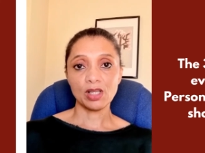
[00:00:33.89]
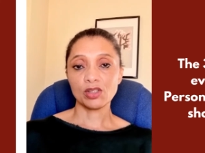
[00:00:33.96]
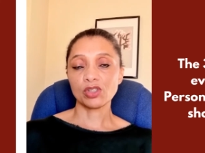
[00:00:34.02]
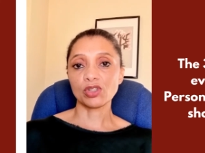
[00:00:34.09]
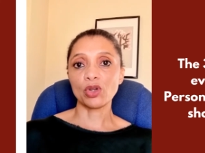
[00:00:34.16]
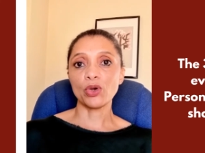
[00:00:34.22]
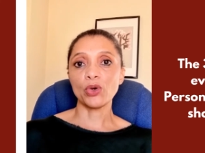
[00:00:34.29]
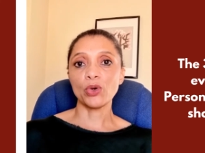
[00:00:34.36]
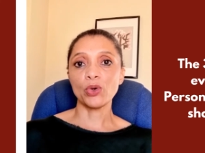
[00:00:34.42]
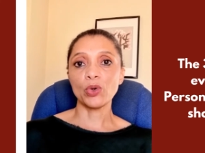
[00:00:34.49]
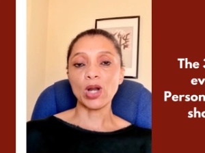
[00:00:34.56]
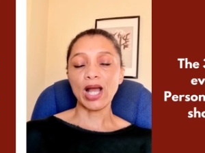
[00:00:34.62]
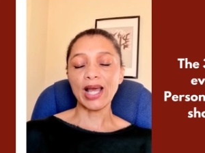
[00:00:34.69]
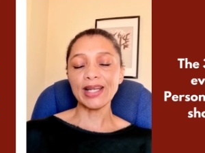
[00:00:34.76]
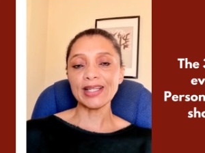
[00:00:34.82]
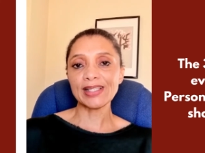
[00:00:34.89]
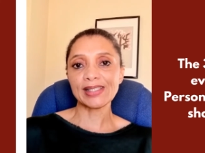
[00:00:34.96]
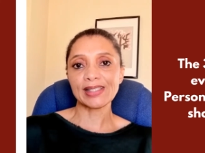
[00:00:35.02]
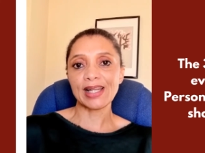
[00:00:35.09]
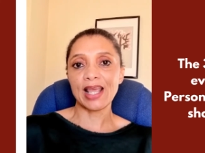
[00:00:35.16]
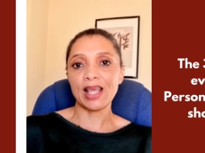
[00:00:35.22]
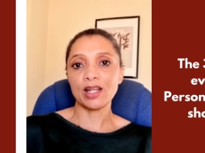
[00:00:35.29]
So,
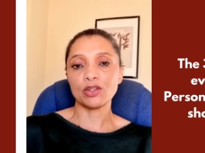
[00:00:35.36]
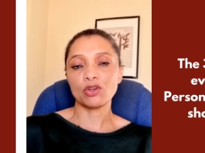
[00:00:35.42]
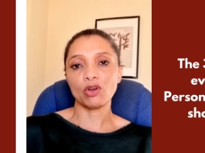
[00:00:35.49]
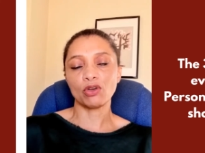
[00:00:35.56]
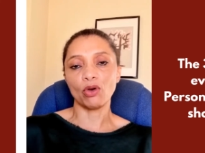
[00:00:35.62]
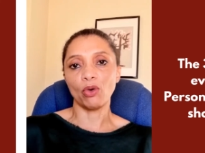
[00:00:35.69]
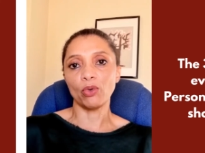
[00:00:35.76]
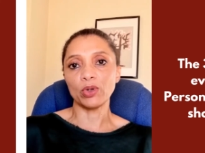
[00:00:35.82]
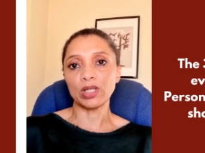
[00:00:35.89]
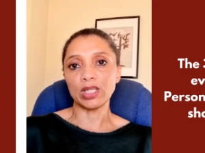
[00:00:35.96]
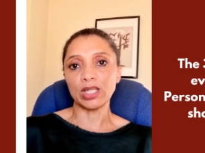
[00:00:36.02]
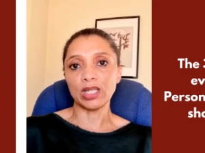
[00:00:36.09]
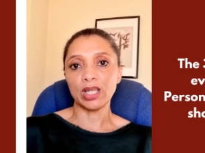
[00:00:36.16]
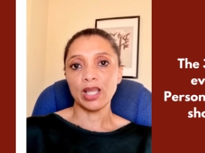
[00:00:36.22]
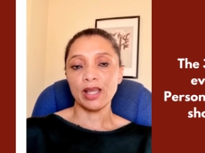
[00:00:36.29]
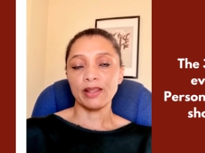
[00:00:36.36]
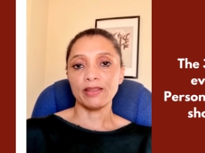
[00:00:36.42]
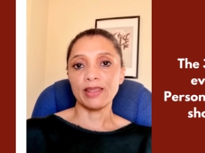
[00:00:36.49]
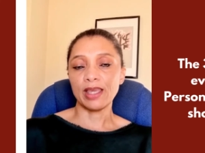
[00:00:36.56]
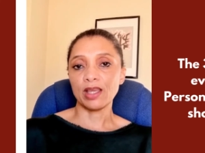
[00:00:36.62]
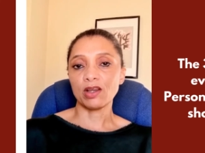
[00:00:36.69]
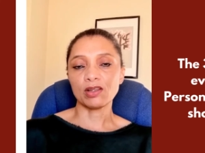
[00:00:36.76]
understand not only
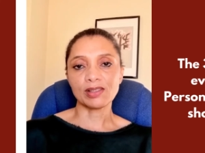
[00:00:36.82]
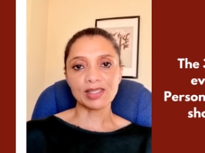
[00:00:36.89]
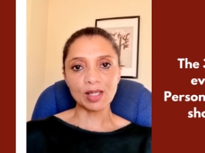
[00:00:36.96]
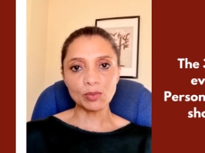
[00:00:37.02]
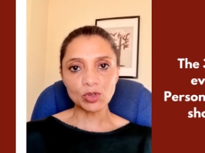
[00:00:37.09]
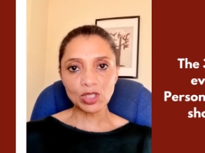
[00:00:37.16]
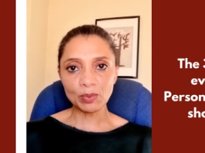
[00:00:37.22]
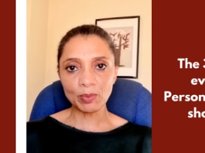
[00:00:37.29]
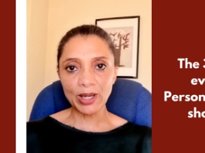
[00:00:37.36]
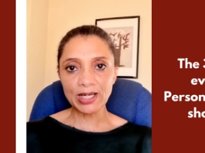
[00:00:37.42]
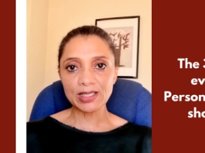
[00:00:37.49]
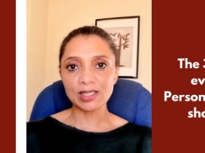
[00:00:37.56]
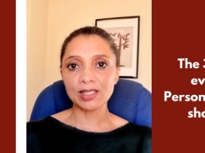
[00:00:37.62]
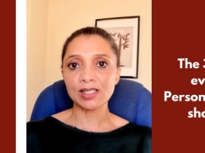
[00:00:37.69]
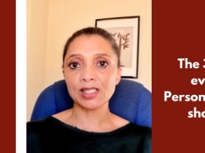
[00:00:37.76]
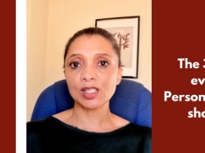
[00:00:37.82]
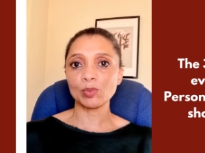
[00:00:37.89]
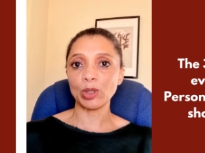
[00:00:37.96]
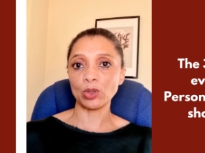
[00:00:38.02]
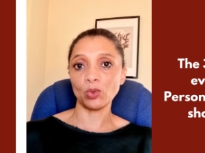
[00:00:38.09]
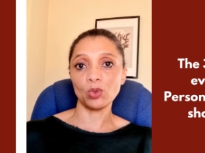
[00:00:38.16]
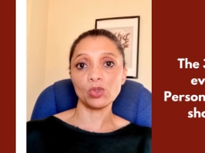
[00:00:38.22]
their consumption patterns,
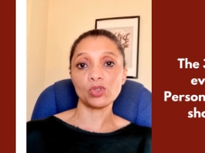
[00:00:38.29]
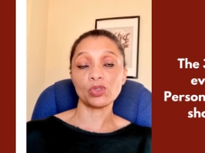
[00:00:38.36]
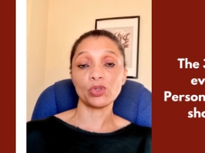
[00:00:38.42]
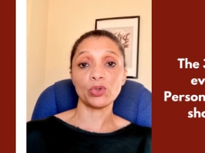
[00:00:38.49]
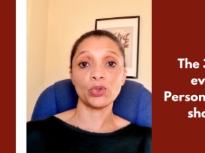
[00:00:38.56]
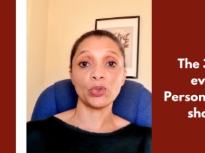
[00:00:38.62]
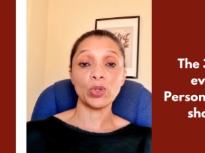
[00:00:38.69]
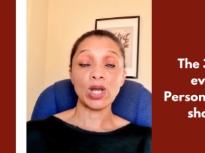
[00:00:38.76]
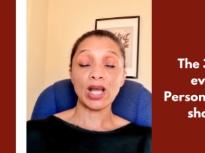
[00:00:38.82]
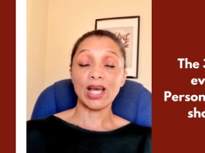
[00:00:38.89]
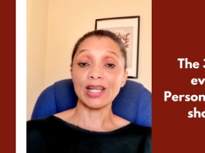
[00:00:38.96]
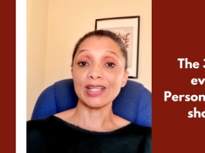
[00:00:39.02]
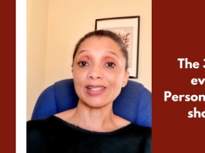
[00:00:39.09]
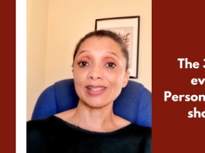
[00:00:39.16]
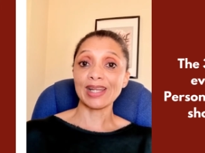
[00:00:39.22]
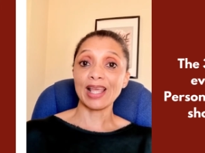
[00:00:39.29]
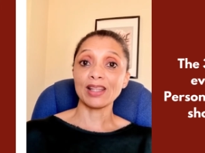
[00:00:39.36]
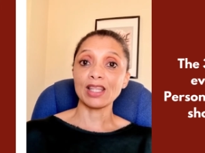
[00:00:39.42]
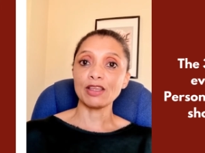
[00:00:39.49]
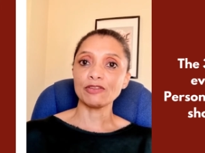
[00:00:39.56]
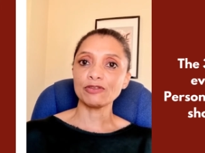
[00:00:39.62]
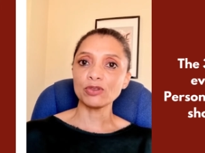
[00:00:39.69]
but also
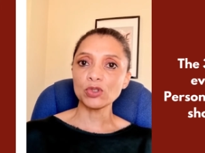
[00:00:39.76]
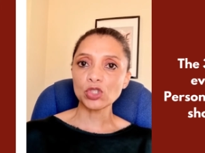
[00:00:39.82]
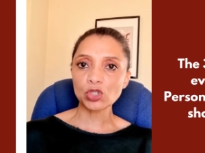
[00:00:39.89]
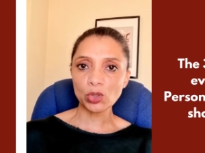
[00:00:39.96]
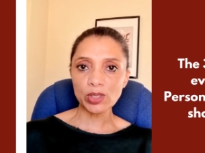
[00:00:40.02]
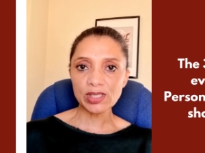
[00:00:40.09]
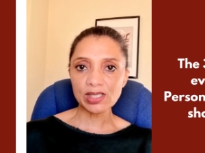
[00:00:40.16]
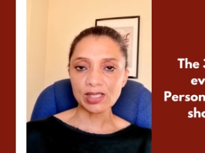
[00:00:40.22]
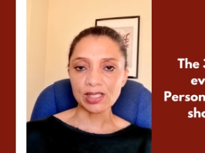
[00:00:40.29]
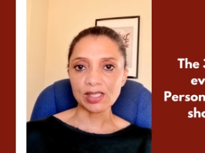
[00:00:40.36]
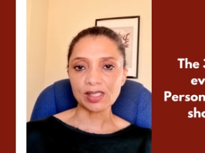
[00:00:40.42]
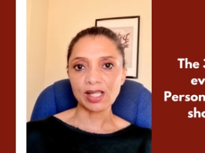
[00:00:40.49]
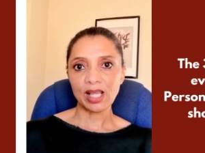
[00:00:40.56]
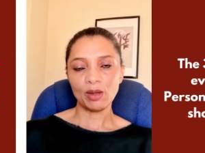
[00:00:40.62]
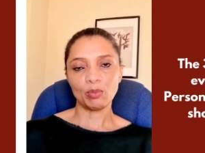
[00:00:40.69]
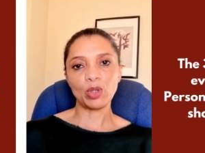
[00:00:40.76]
understand their food choices.